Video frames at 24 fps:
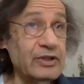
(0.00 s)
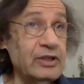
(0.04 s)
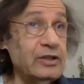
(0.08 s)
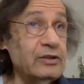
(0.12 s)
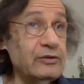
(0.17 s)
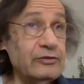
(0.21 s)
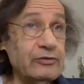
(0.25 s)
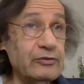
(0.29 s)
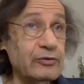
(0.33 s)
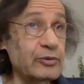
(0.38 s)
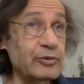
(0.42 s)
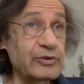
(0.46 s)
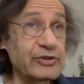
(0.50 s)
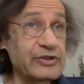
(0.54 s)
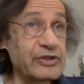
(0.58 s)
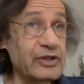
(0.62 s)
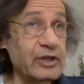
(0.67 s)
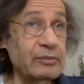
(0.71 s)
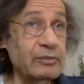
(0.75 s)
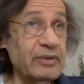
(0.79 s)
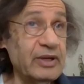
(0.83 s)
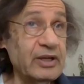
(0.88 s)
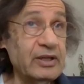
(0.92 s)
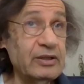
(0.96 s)
influence
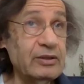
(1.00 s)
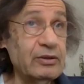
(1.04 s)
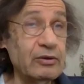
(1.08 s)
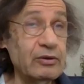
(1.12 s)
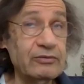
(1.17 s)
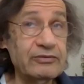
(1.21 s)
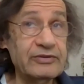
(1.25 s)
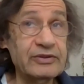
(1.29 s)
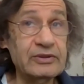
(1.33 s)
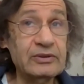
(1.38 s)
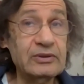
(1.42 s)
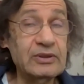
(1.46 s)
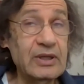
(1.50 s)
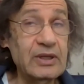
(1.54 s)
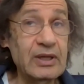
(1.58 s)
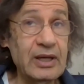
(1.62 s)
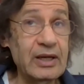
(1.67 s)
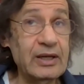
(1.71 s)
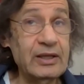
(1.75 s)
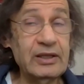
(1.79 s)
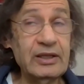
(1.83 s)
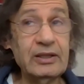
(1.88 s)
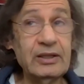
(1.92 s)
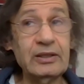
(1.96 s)
on Beethoven.
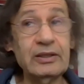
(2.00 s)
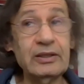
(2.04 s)
And